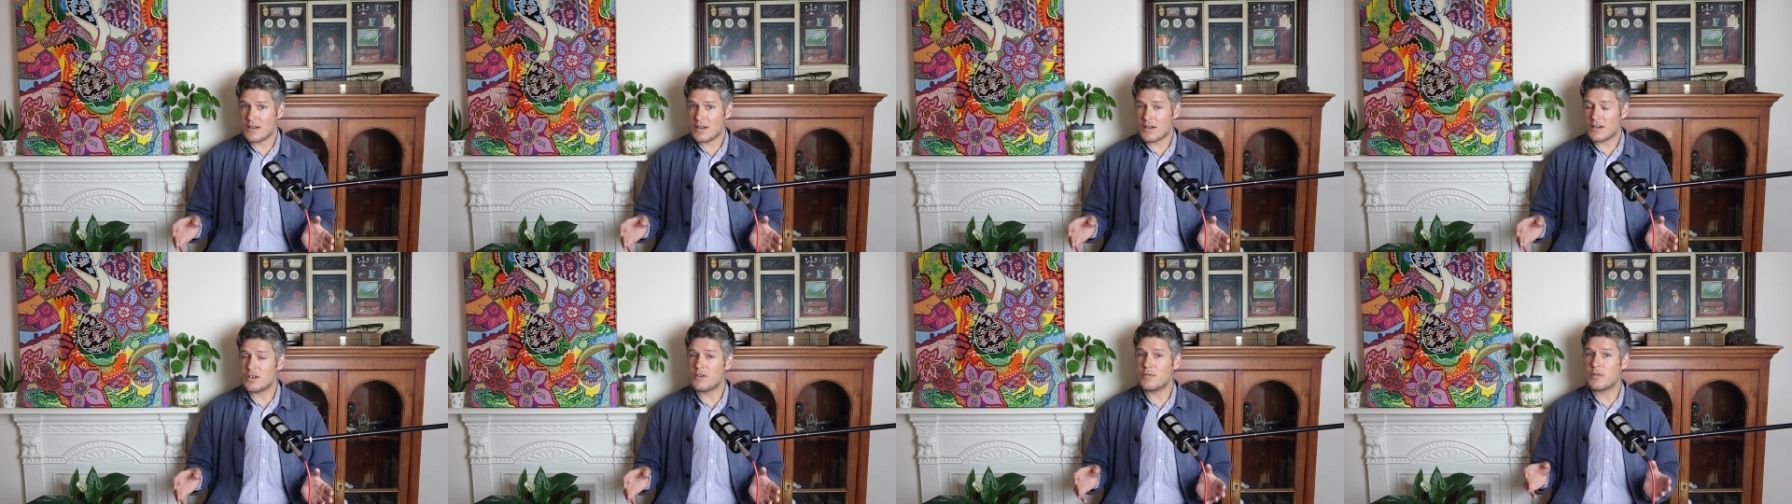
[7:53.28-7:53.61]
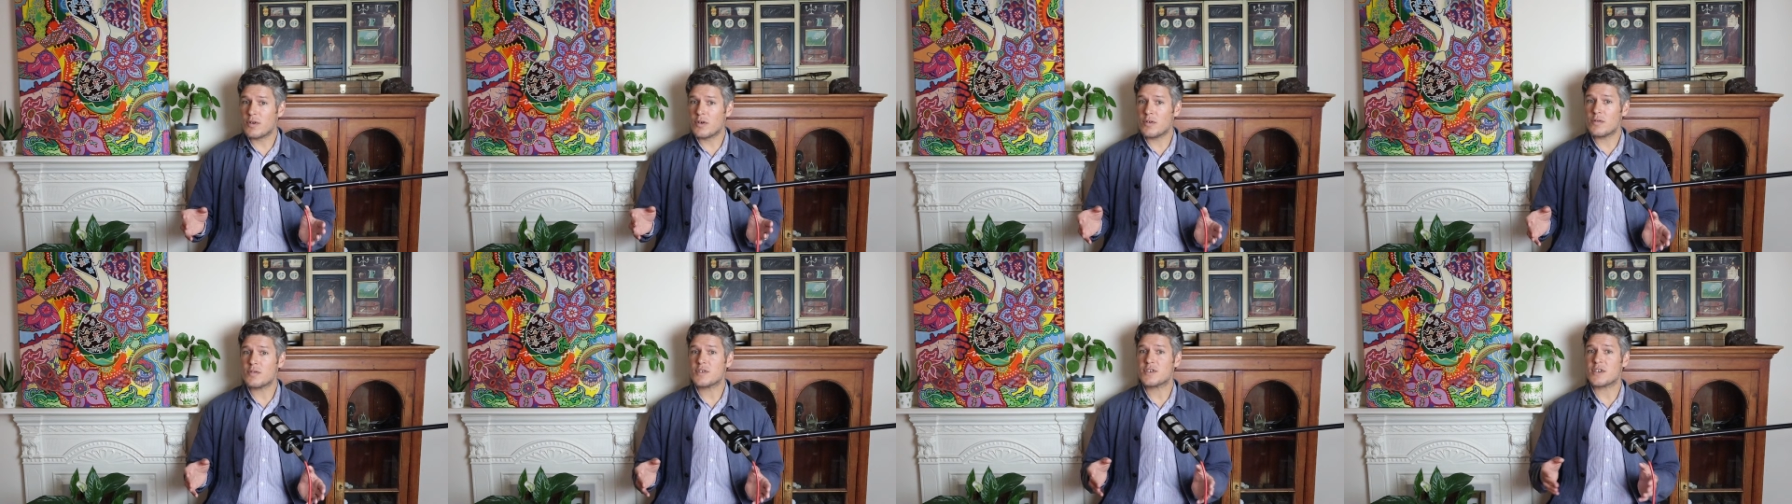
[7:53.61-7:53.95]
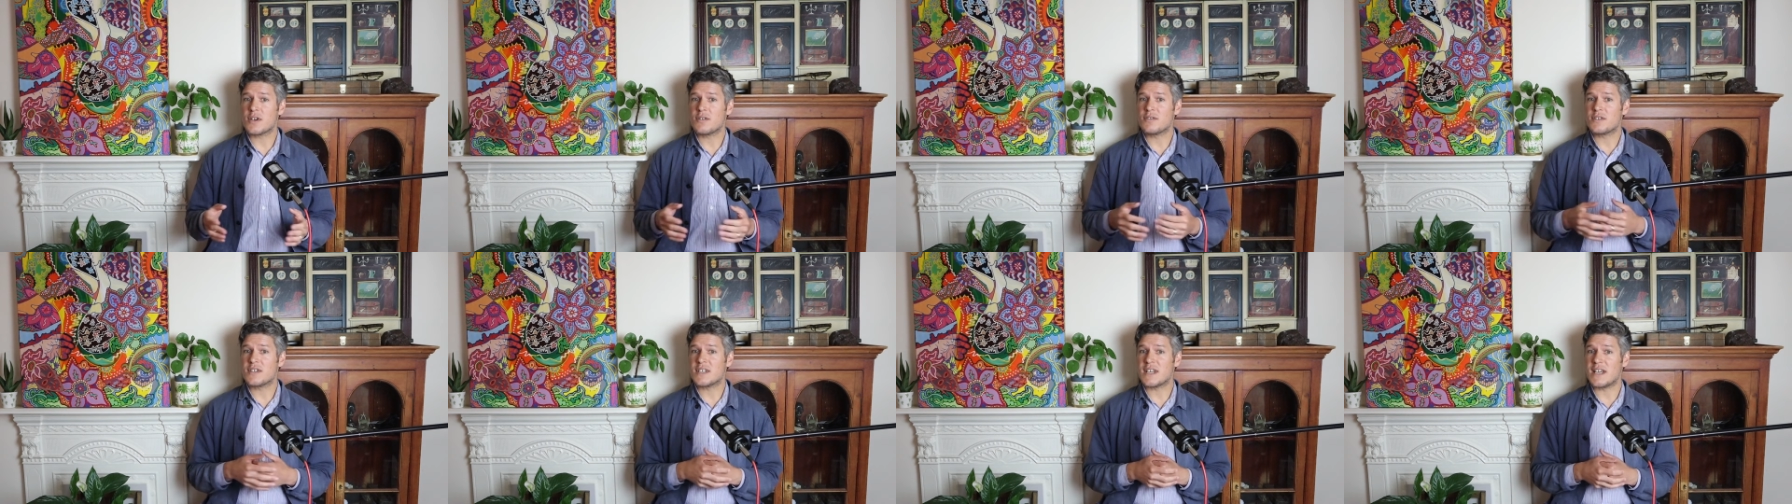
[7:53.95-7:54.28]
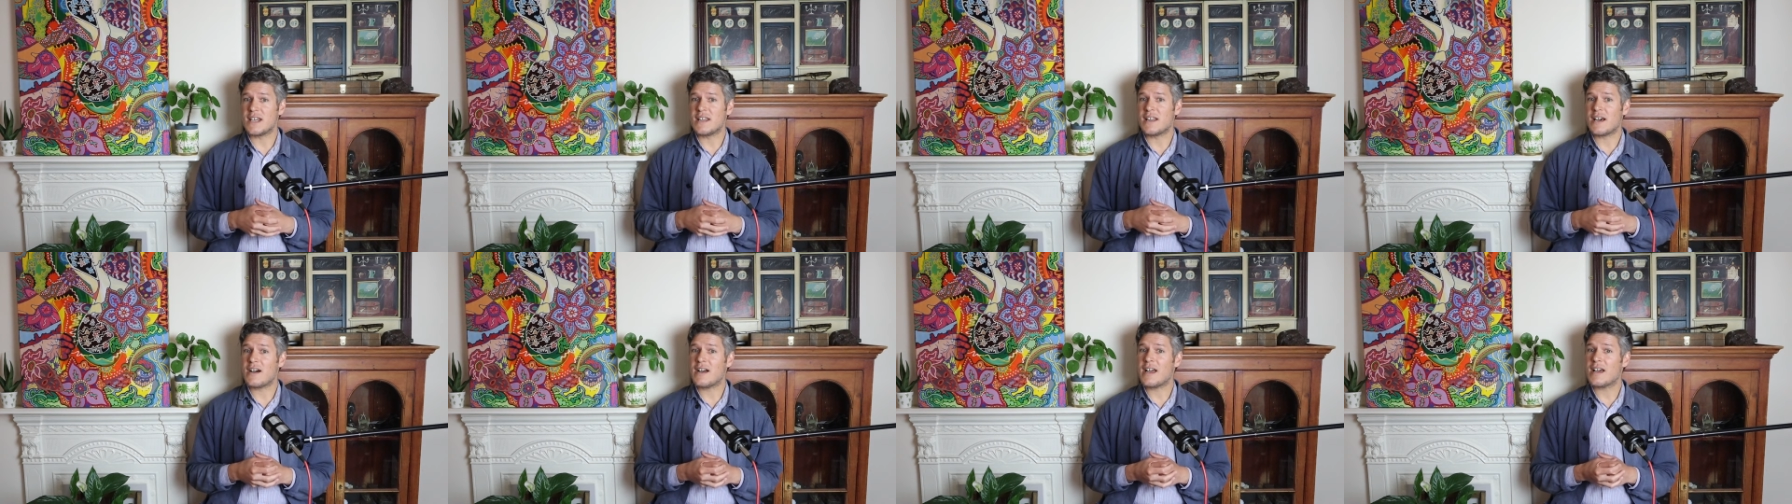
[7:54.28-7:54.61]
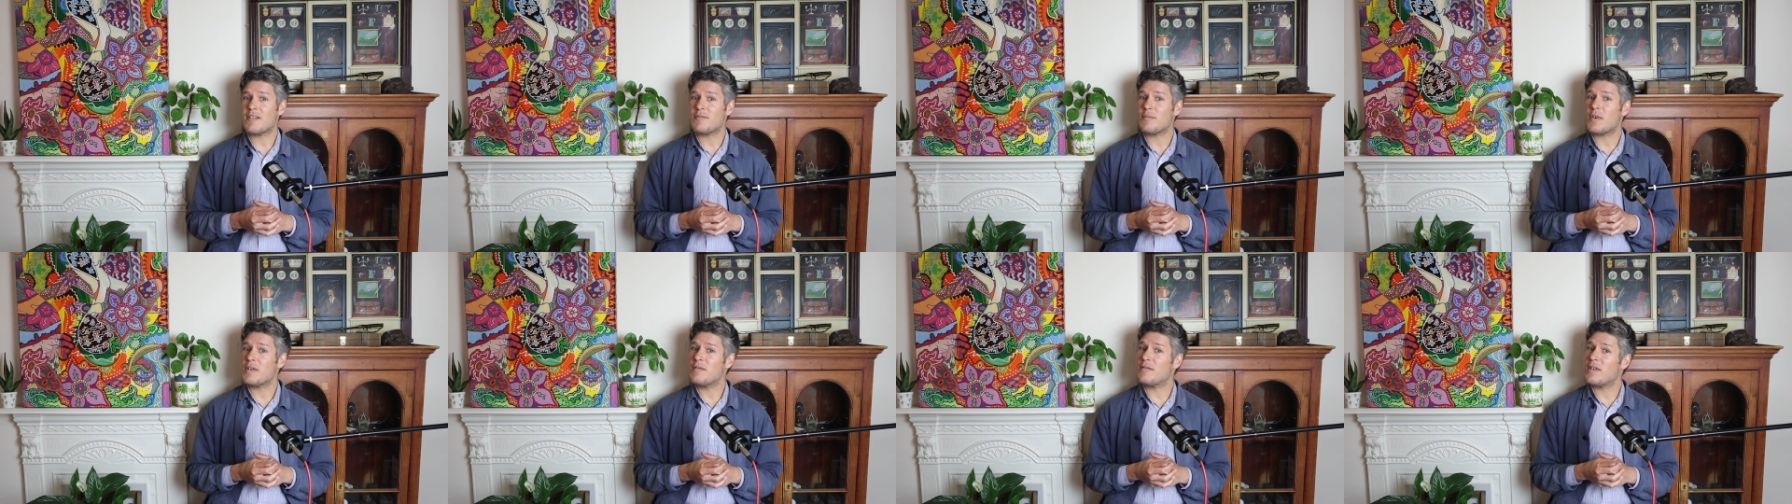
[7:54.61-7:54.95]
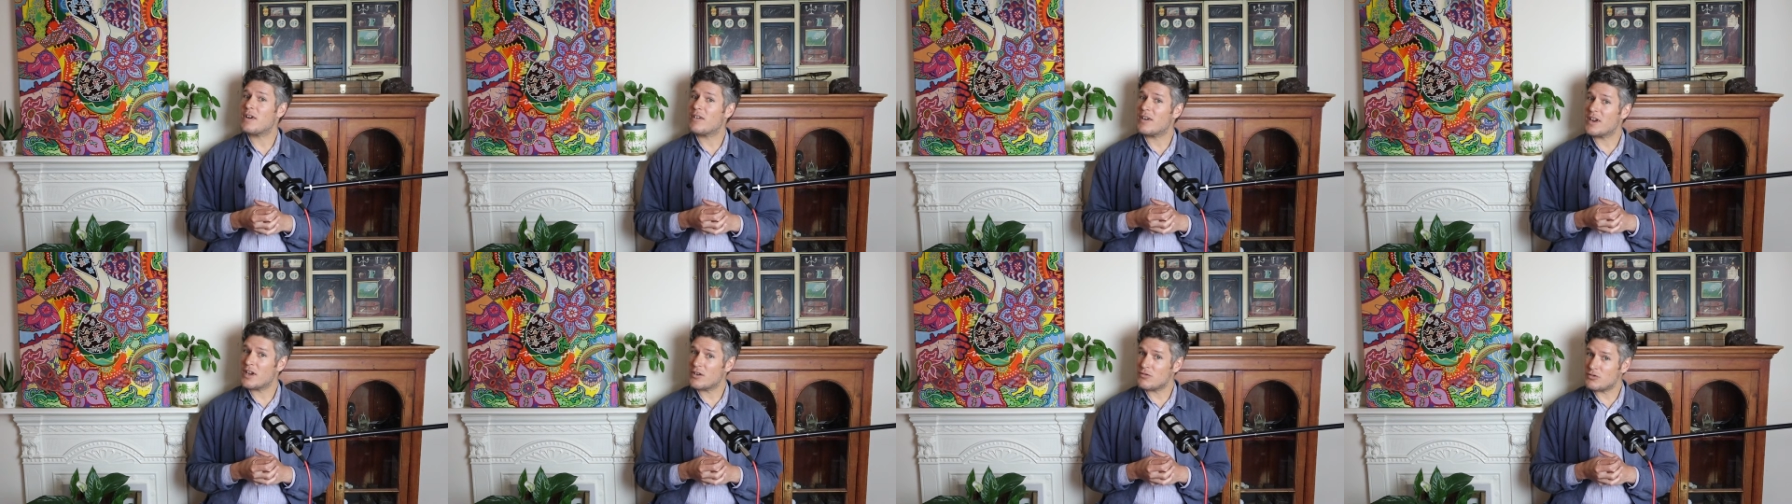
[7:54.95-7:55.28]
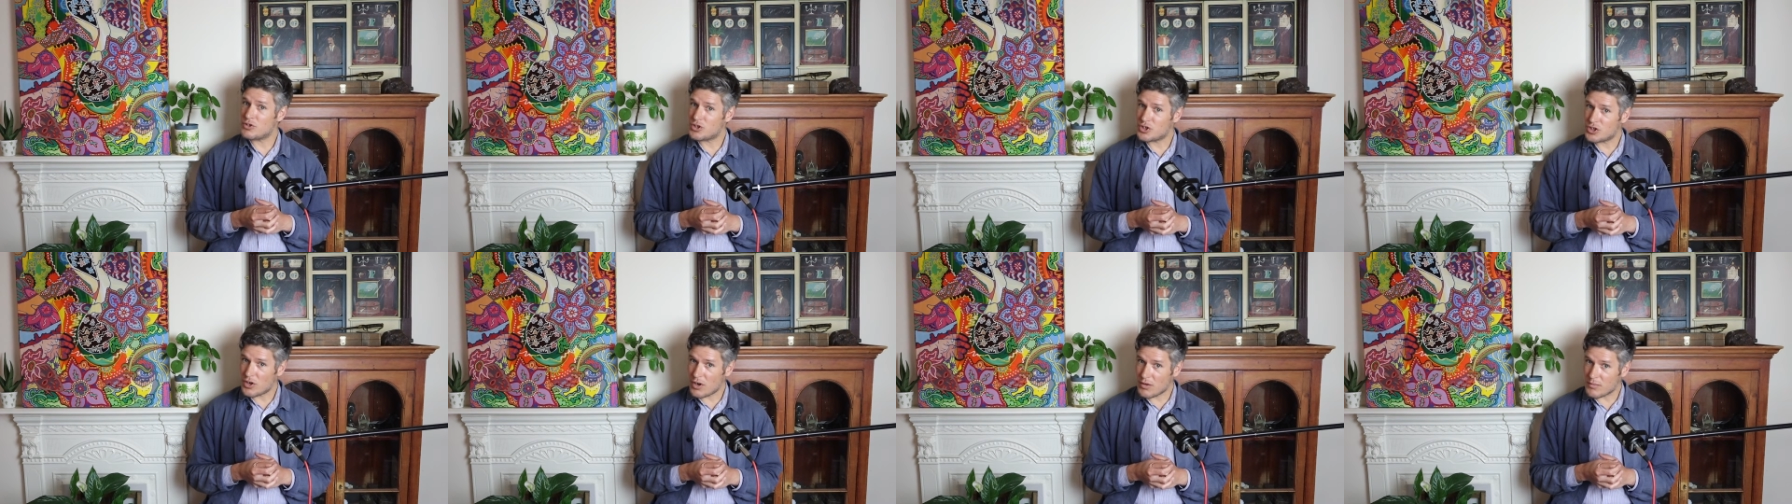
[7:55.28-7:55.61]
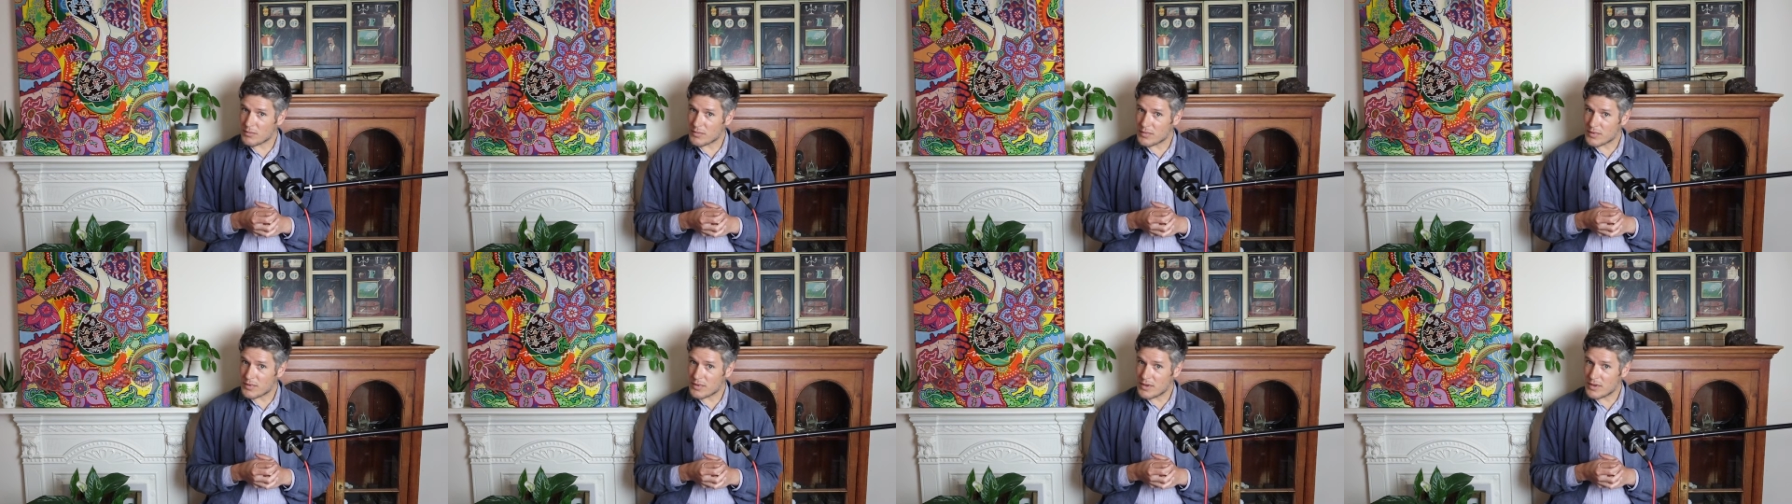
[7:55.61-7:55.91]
you will also see that I have my very own shop.